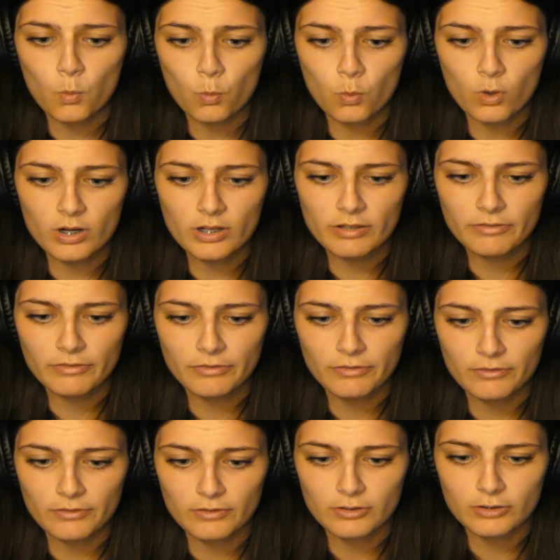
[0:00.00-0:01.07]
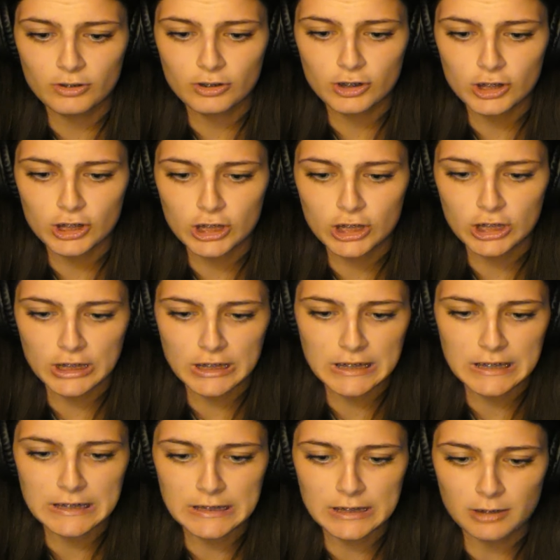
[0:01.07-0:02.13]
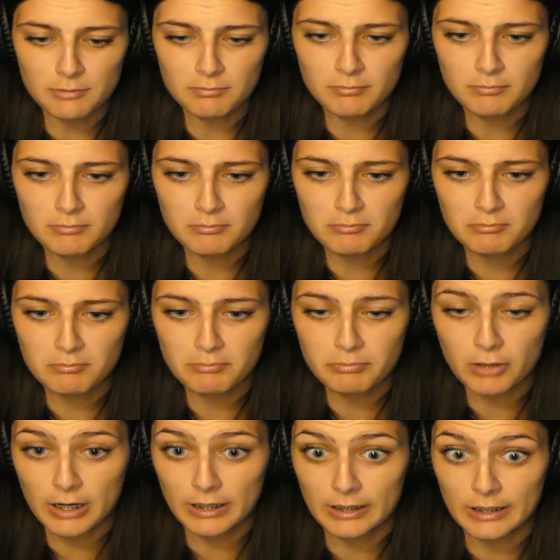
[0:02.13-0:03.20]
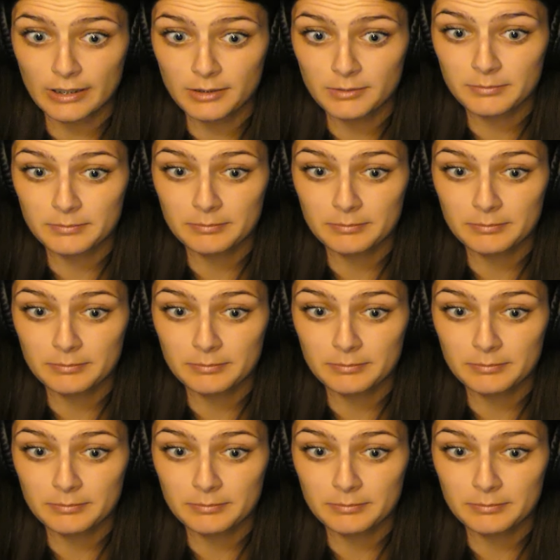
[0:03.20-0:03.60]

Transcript: what if she ends up pregnant?